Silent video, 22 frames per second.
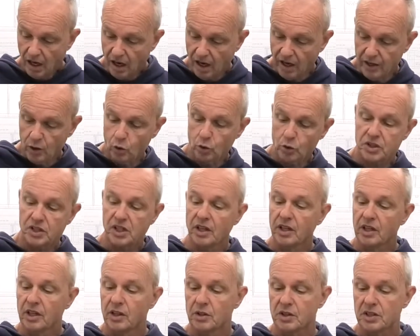I also
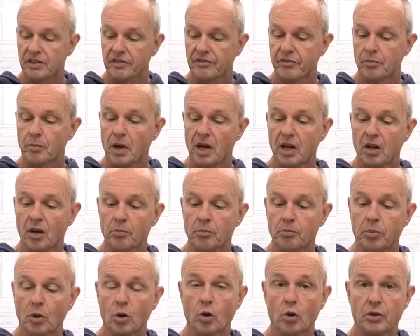use it for my
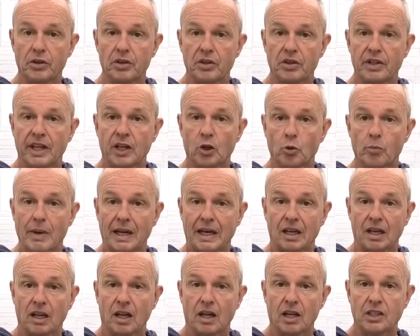onboard nickel
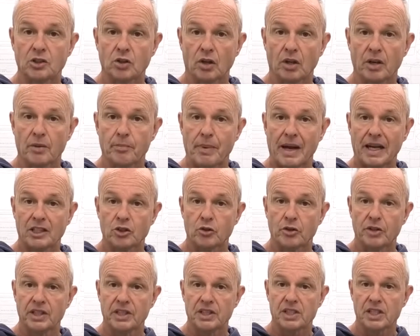metal hydride
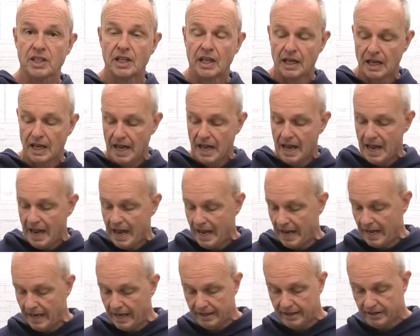batteries
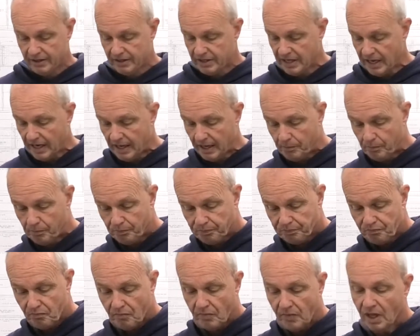and
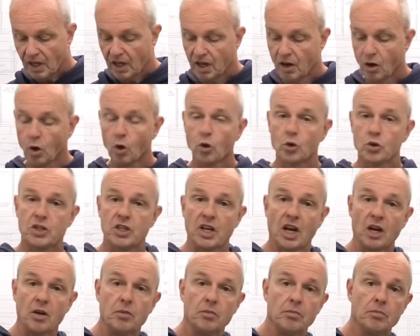
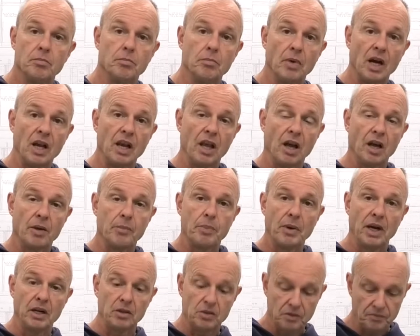also my
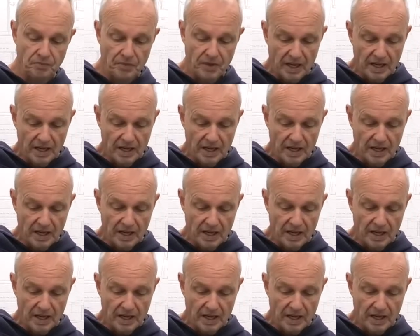Lipo.